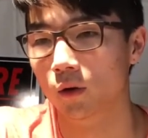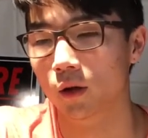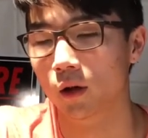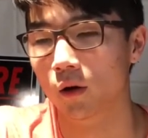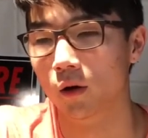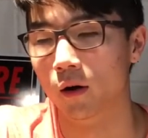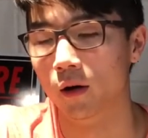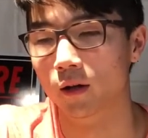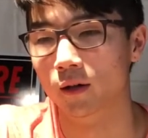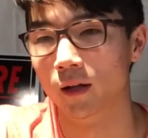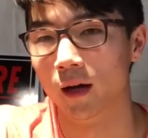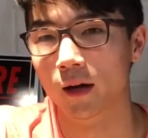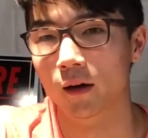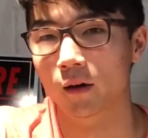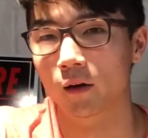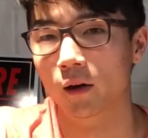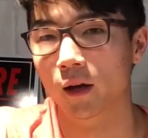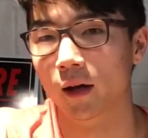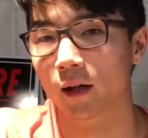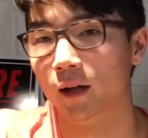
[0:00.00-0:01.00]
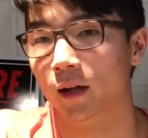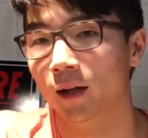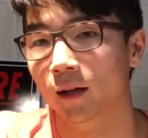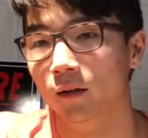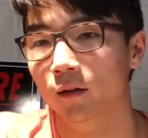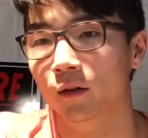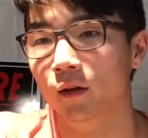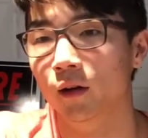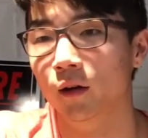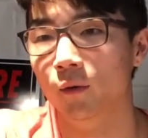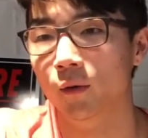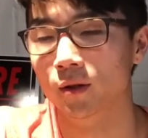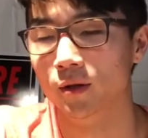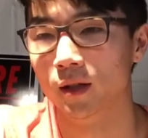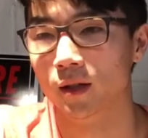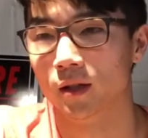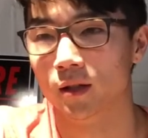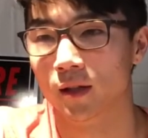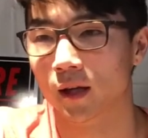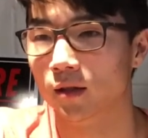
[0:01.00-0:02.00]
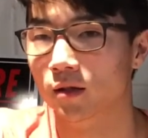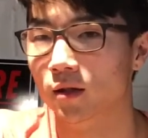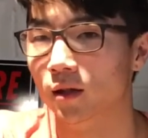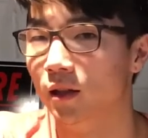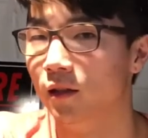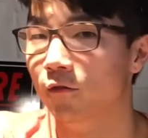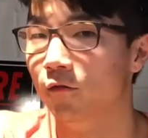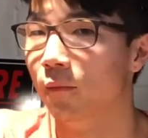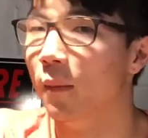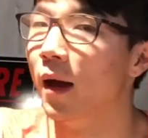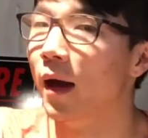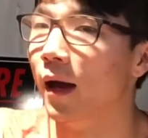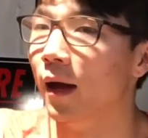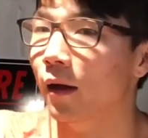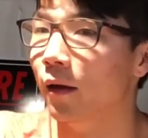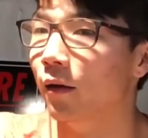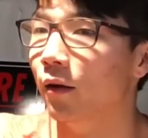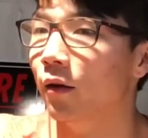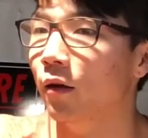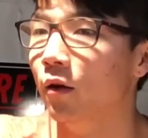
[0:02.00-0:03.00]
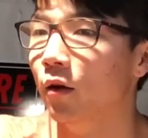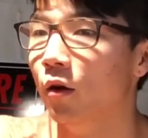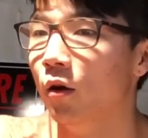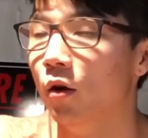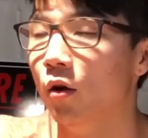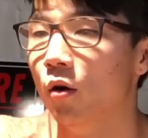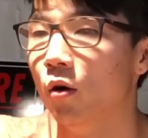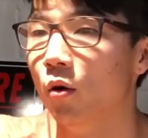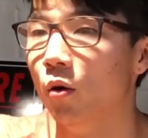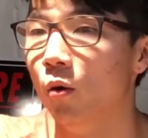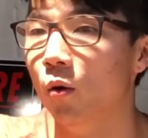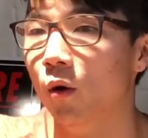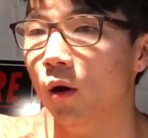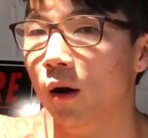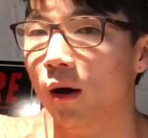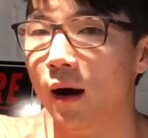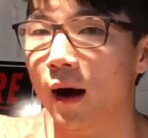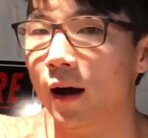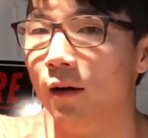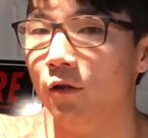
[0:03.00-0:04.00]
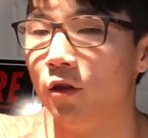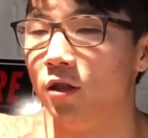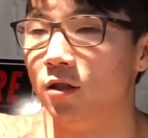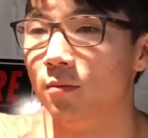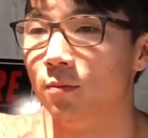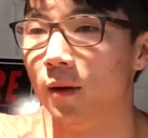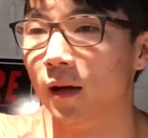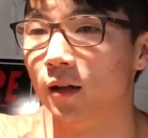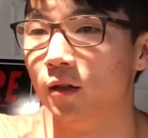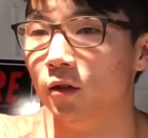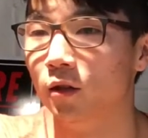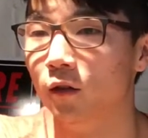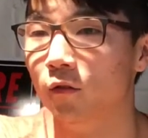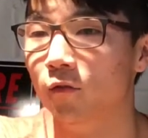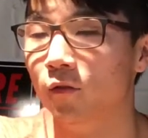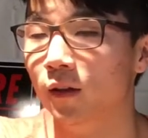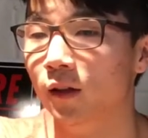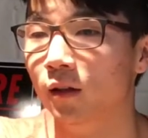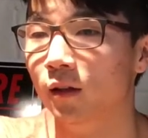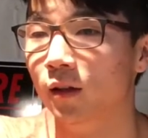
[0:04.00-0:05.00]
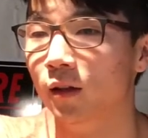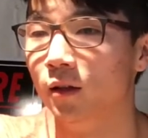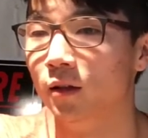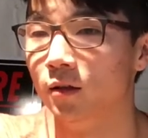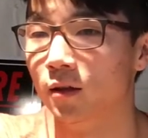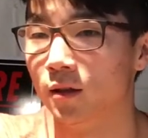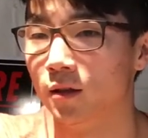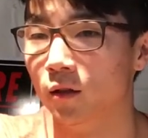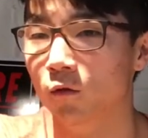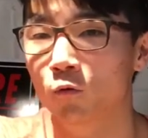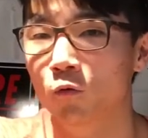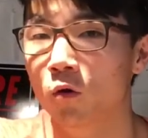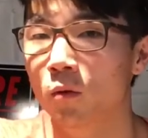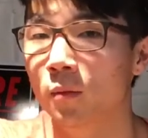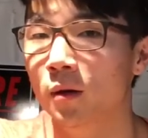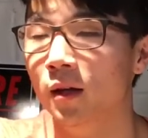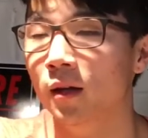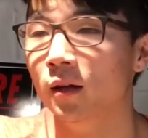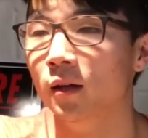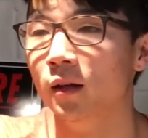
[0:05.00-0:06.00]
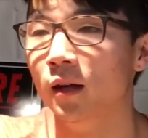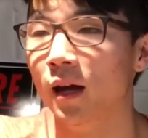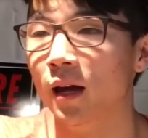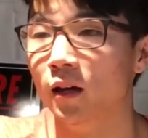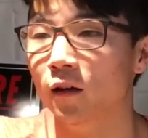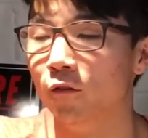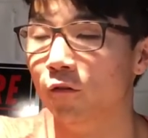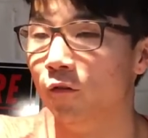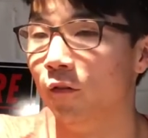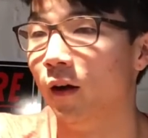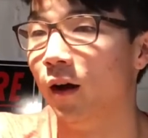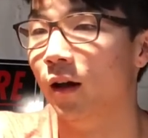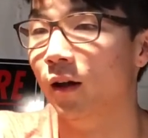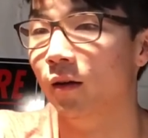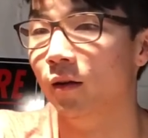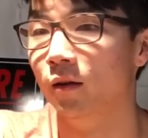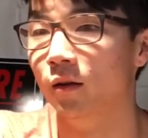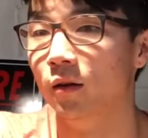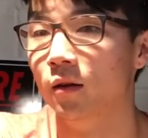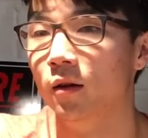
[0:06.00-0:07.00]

are entitled like Hitler Was a Sensitive Man, or I Respect Your Feelings as a Woman and a Friend.